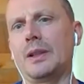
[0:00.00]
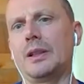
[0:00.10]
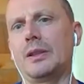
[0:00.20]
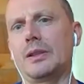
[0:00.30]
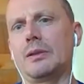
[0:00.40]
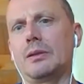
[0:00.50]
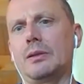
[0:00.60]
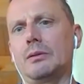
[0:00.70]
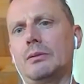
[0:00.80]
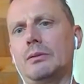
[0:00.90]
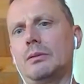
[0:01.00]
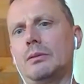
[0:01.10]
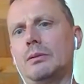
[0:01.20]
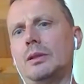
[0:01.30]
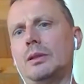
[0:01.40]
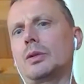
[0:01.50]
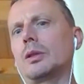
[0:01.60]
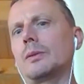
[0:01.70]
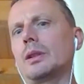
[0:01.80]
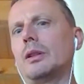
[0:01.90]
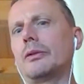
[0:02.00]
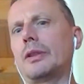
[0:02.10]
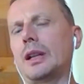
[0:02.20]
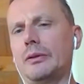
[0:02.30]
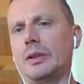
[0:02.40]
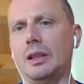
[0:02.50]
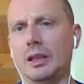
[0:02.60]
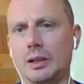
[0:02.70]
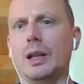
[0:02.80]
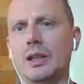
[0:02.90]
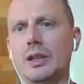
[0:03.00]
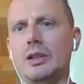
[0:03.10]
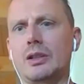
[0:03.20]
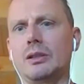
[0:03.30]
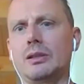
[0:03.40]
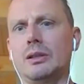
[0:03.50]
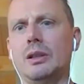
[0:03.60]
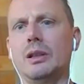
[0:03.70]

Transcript: in in terms of having innovation